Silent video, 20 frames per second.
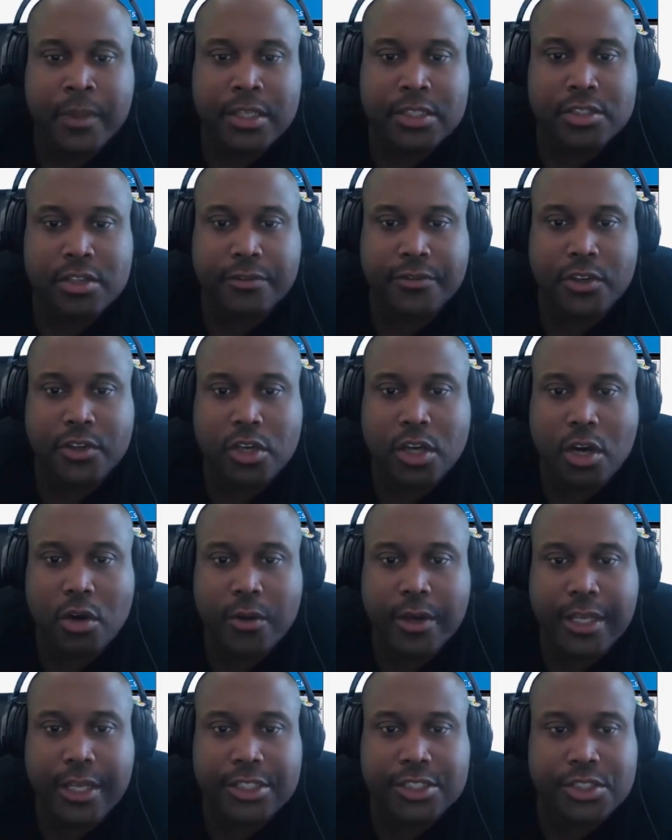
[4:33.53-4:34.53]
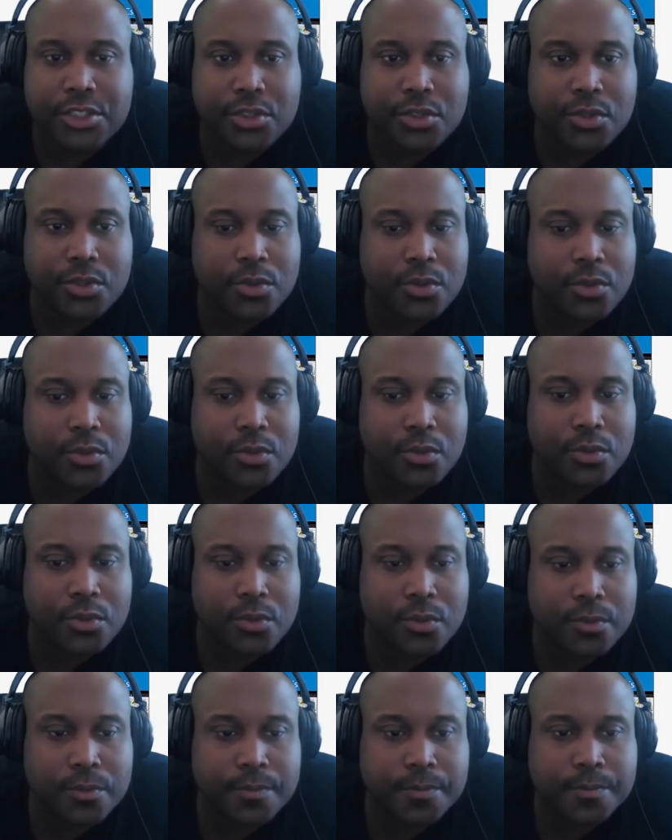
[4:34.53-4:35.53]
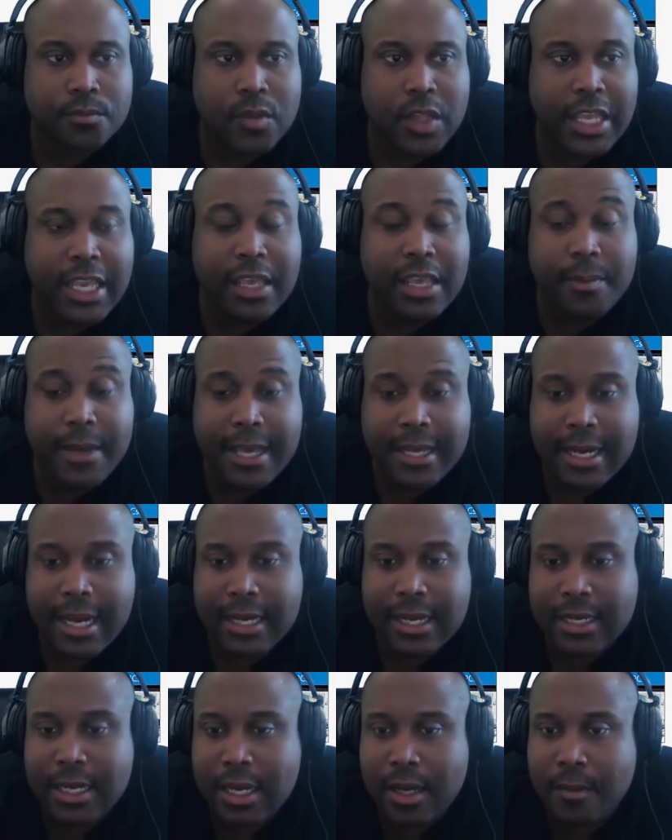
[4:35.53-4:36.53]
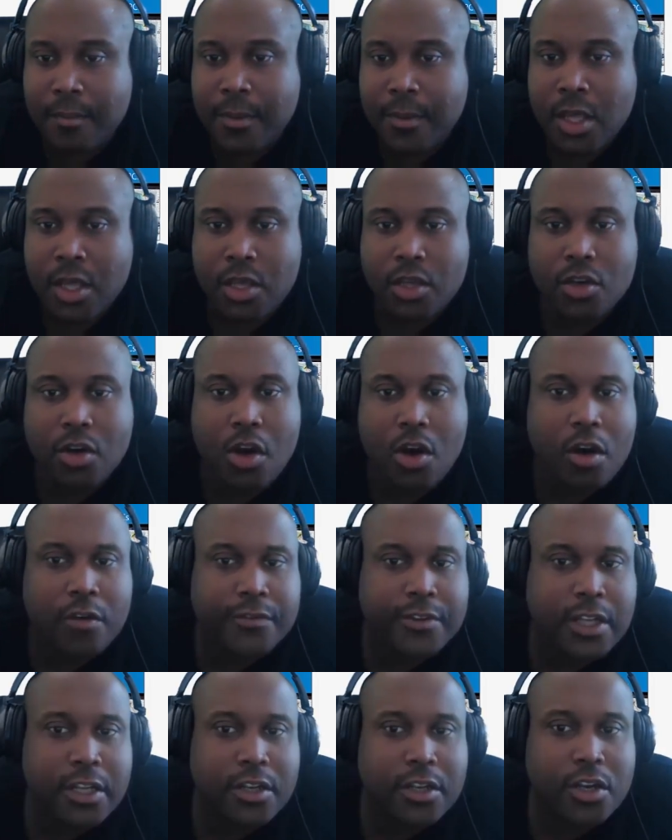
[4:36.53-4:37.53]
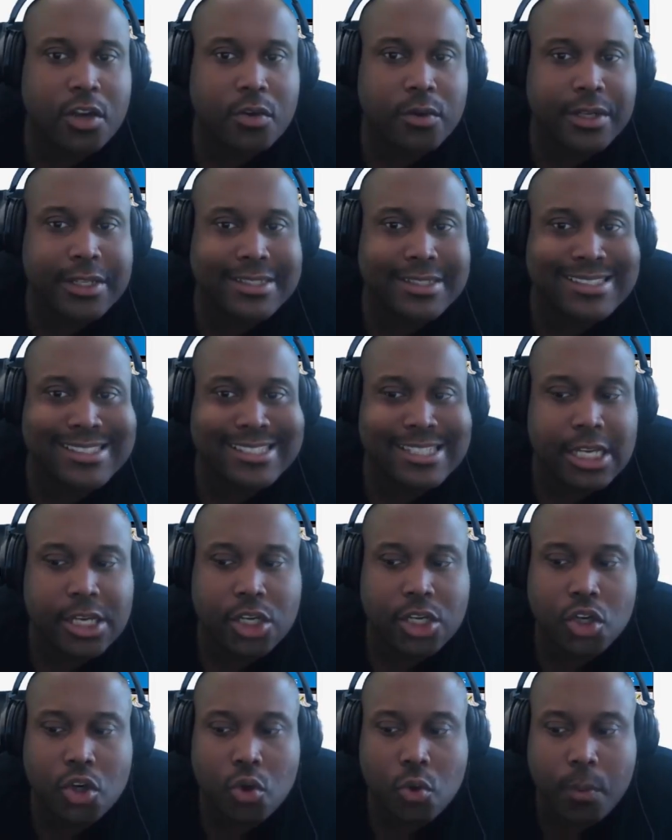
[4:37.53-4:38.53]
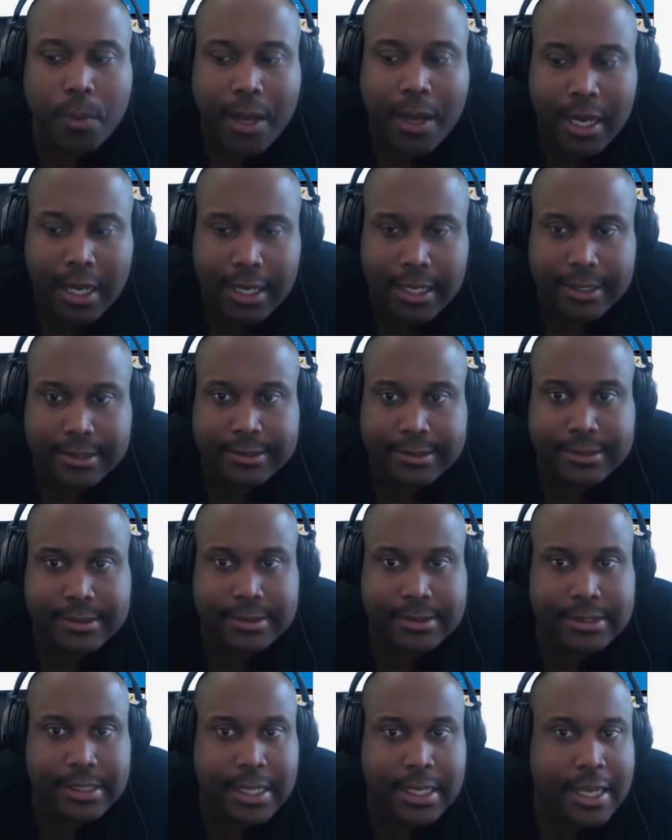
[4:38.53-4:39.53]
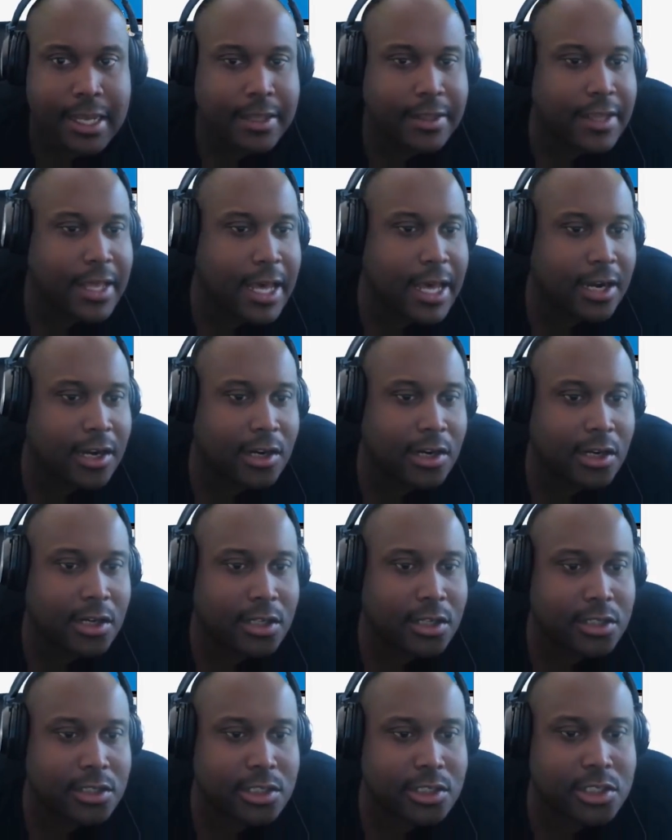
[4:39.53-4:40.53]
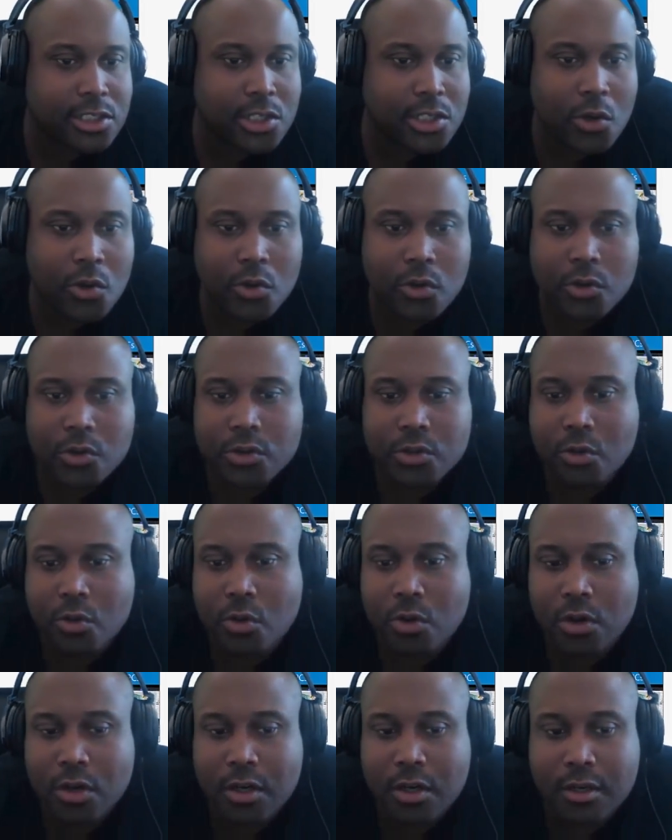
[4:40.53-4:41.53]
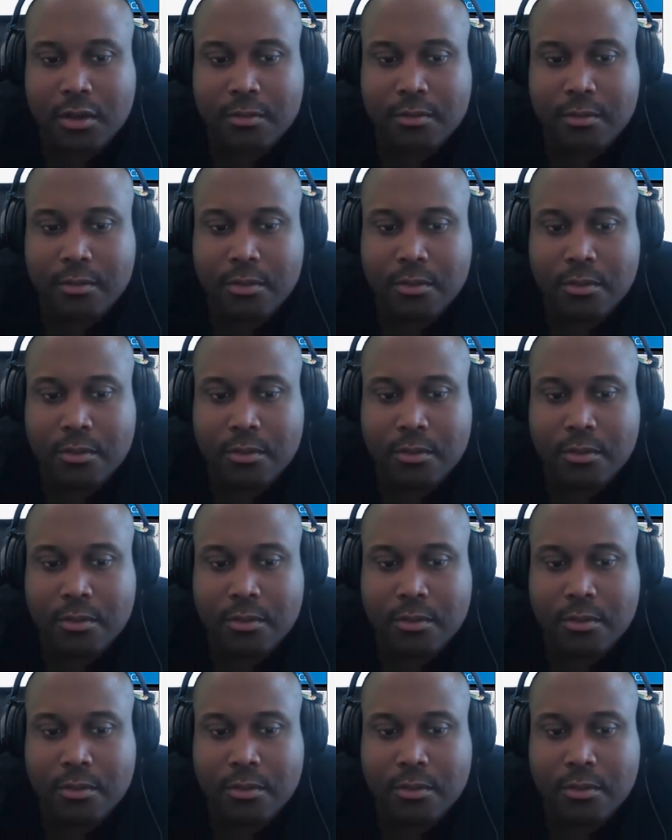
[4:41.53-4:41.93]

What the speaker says: So if you go into eBay.com, you'll often notice coupons that are sold, or